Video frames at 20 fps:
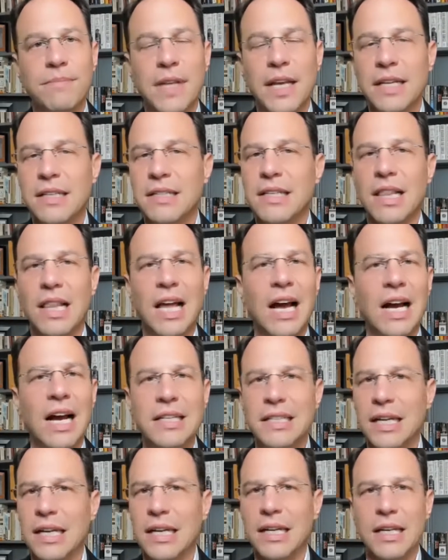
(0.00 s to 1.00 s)
It's
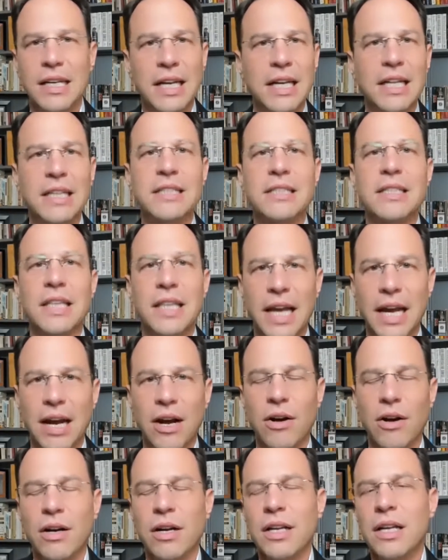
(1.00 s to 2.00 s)
locked in. It's
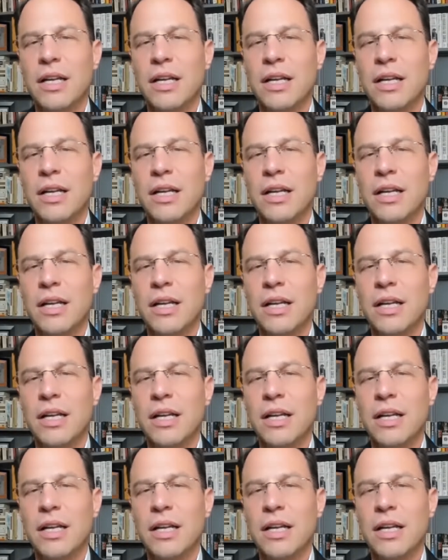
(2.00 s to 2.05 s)
there.